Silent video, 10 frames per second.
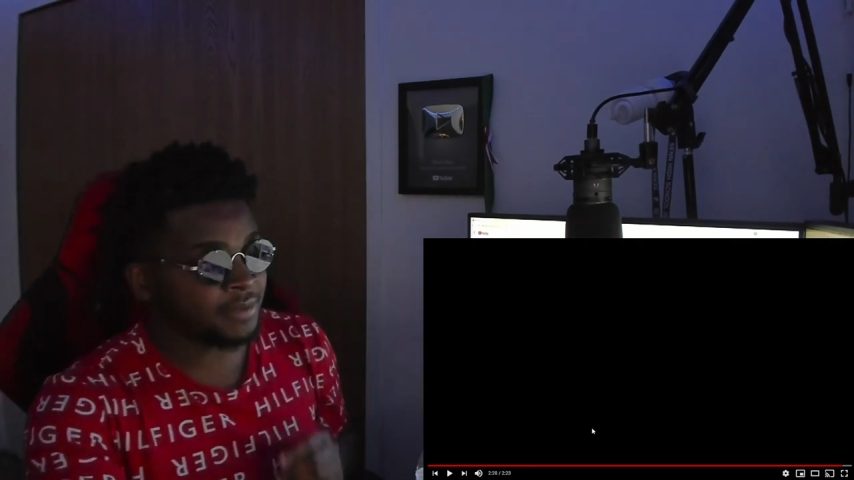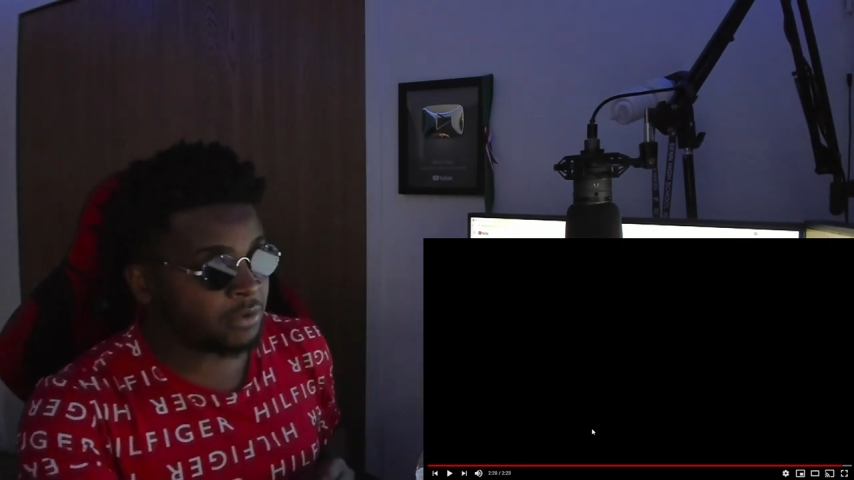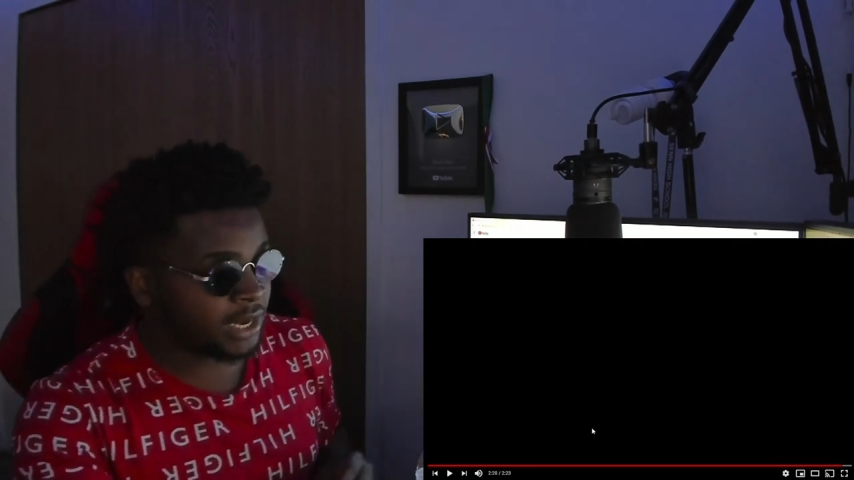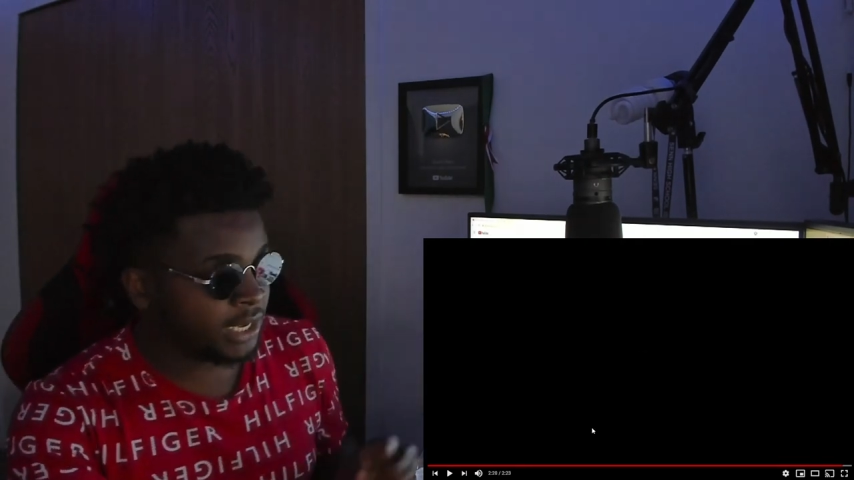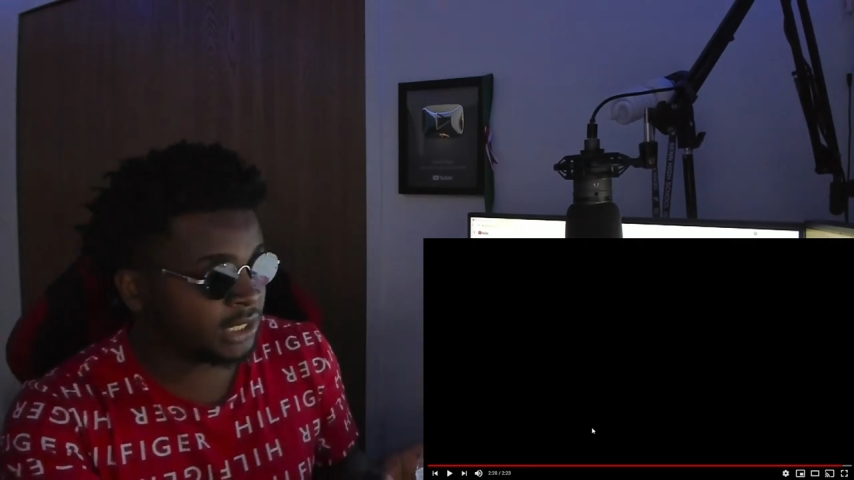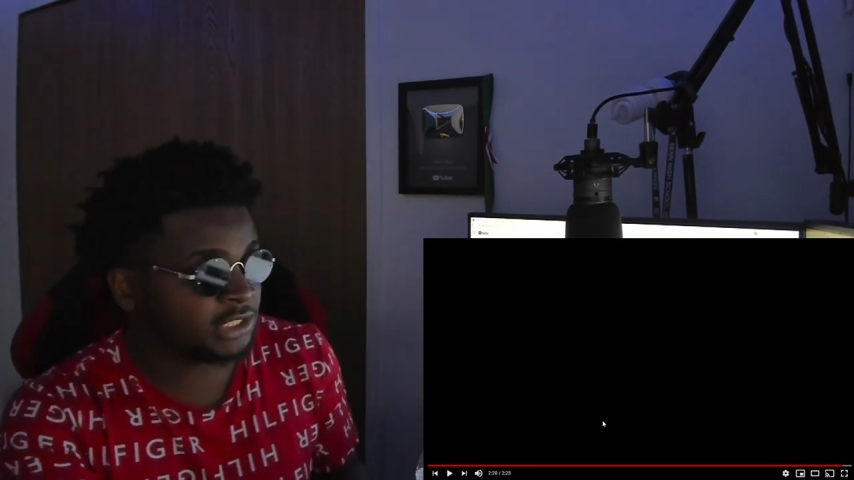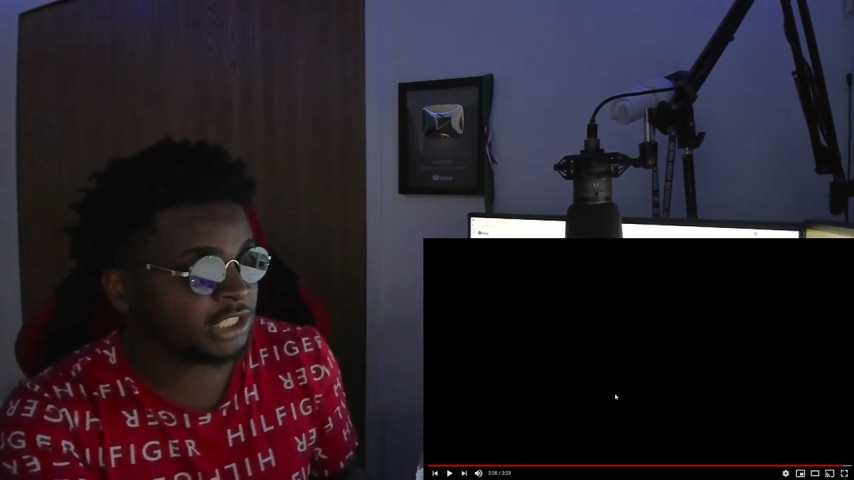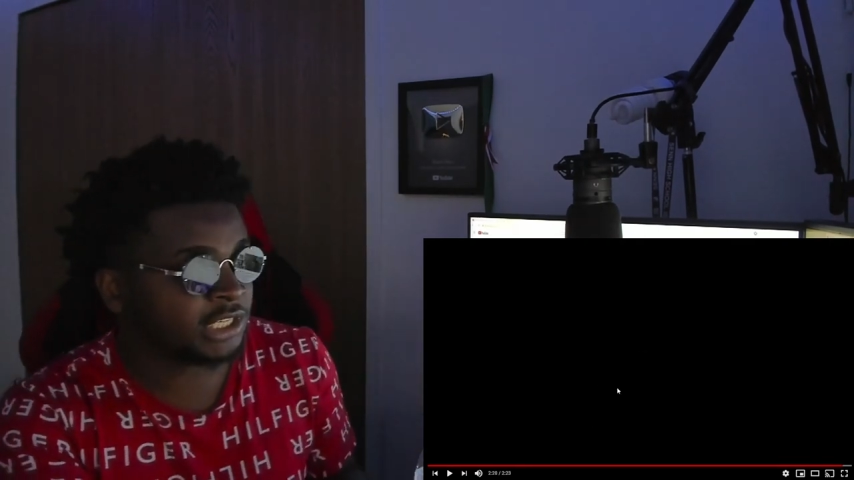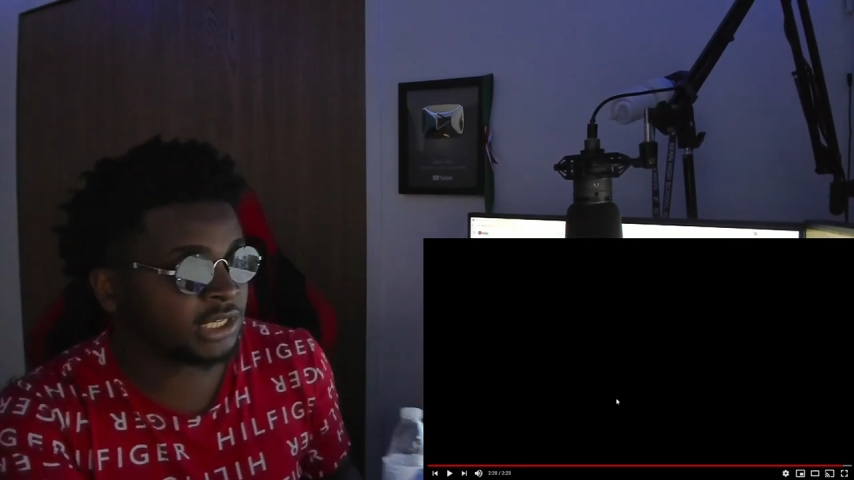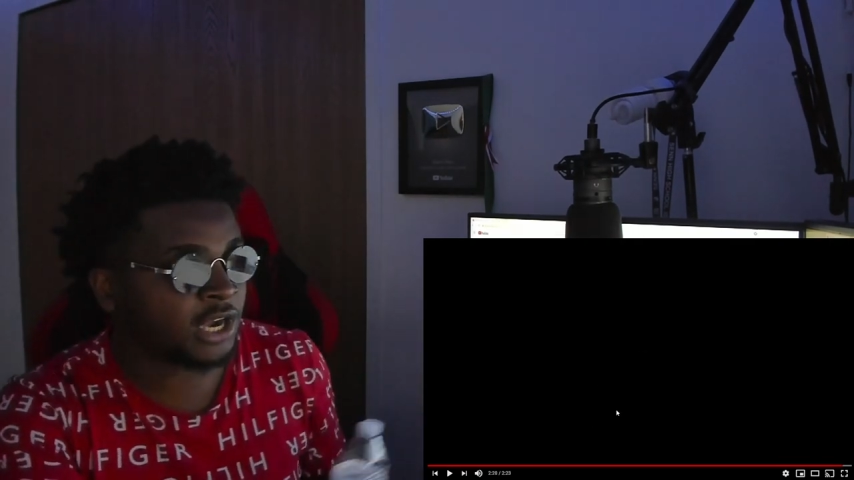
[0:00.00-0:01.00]
I want to hear this
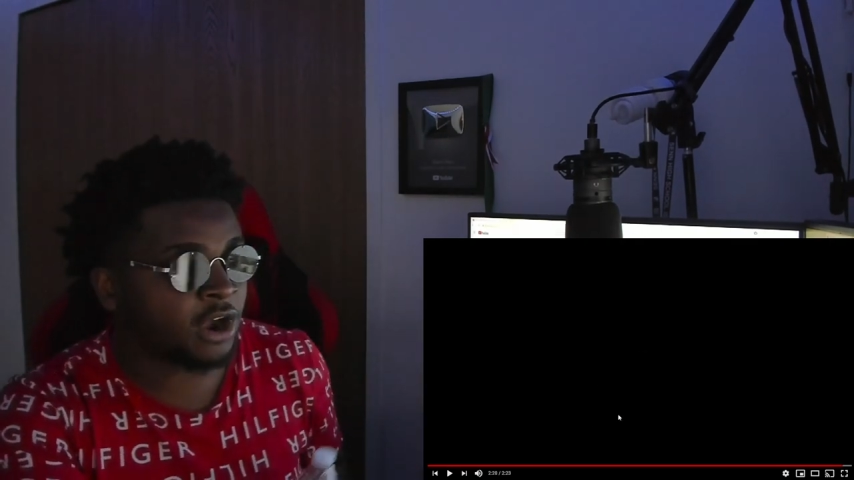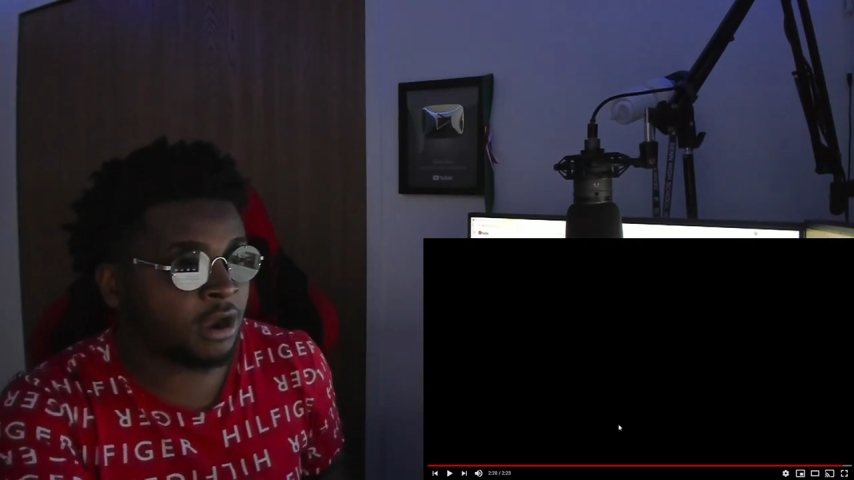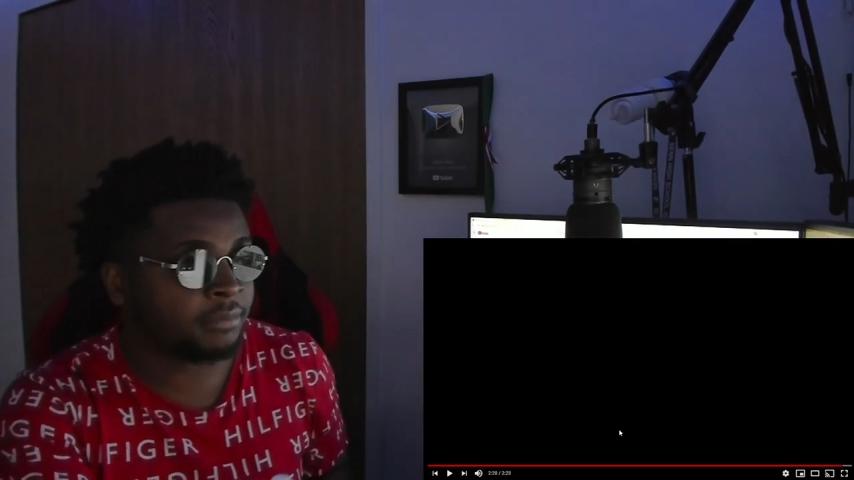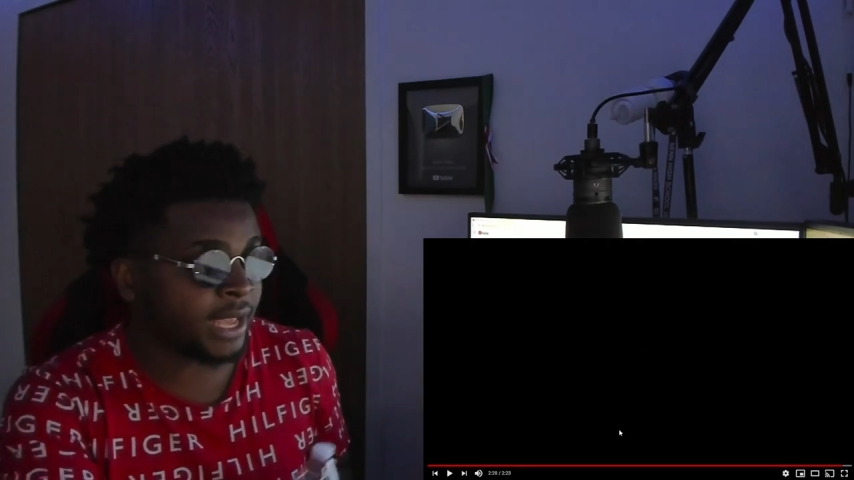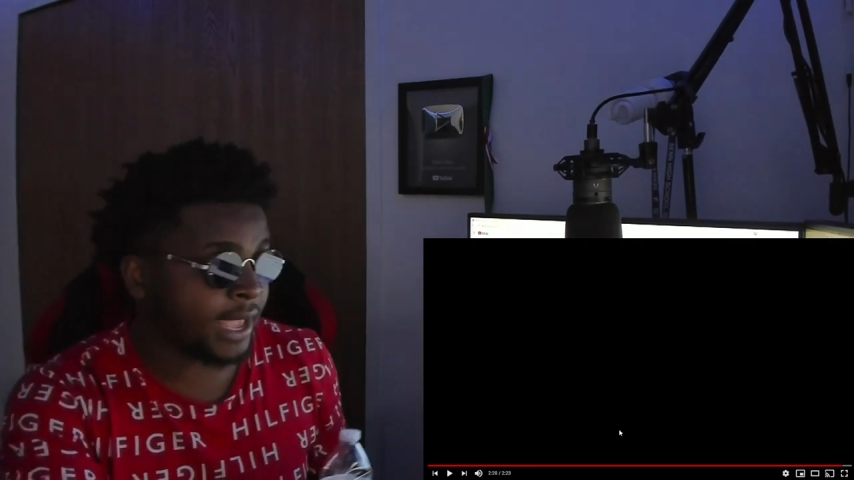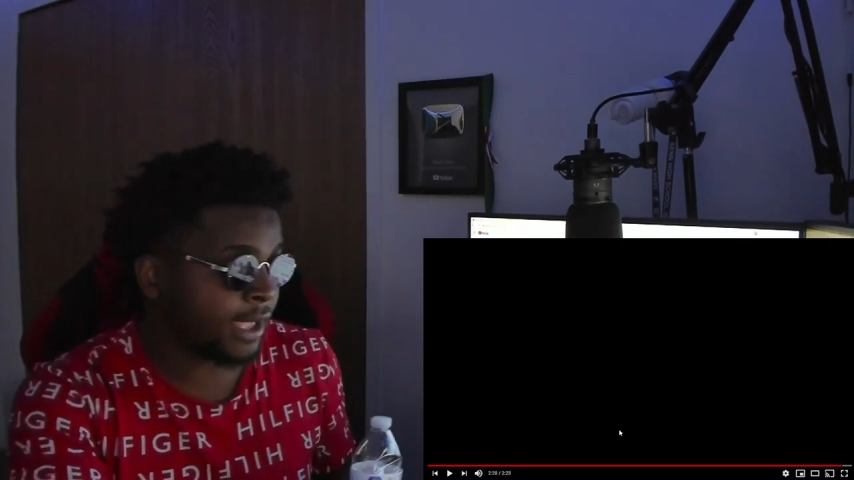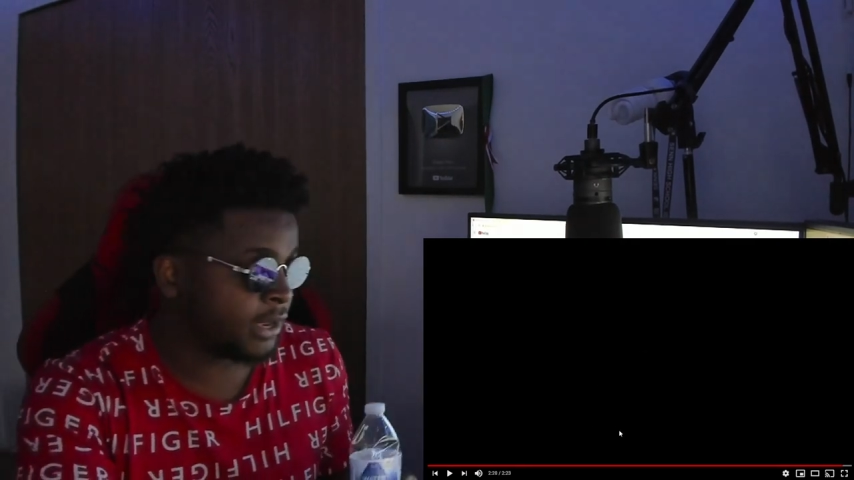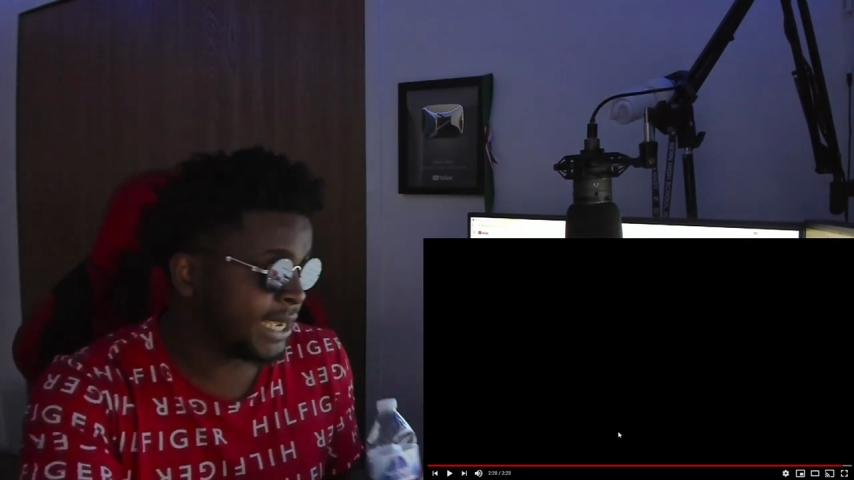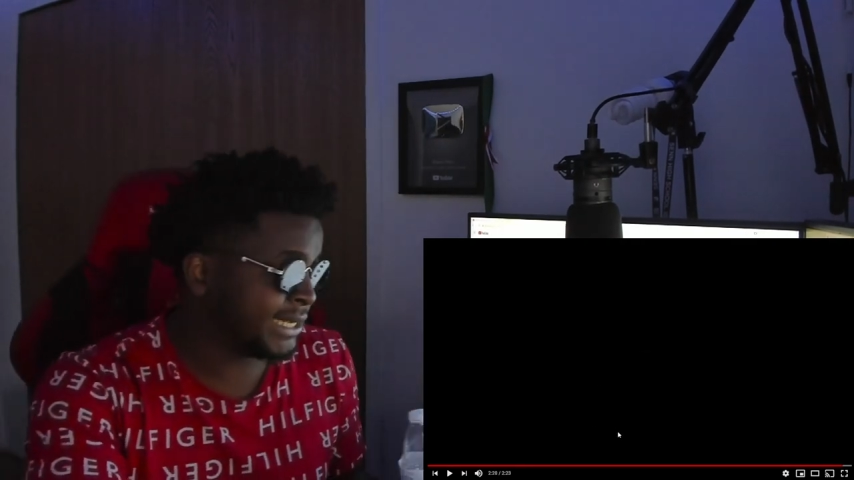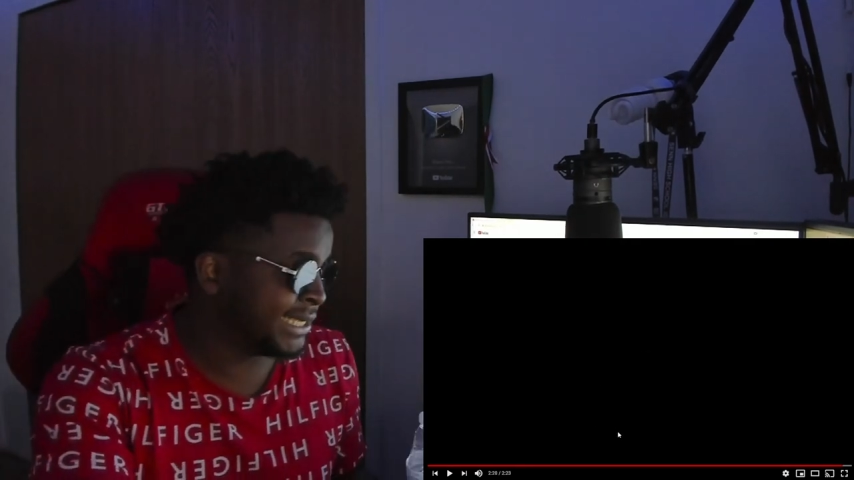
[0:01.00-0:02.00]
shit in the car, but hey, all
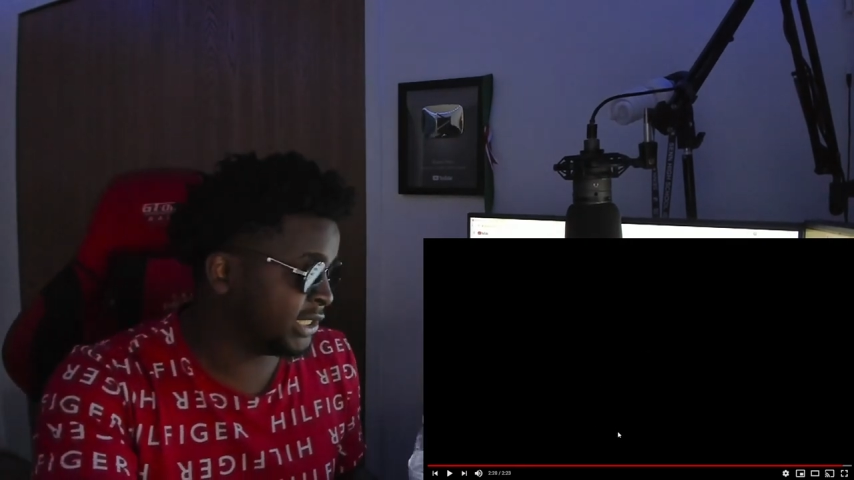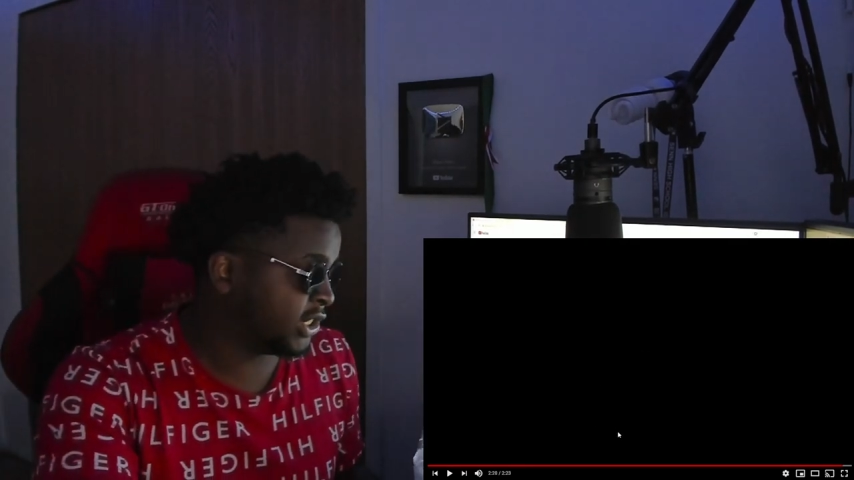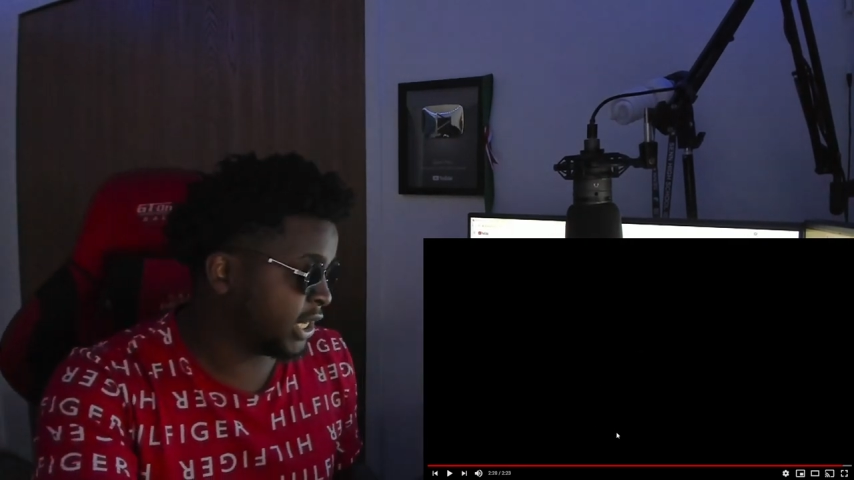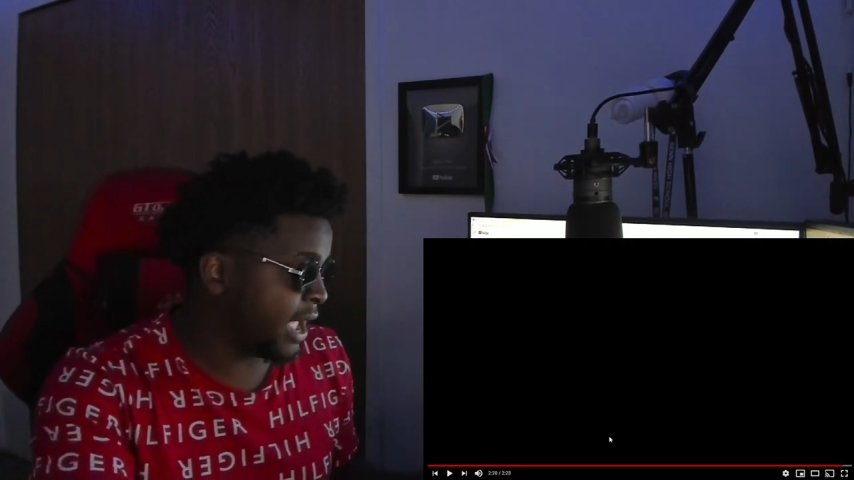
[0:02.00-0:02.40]
that dissing shit,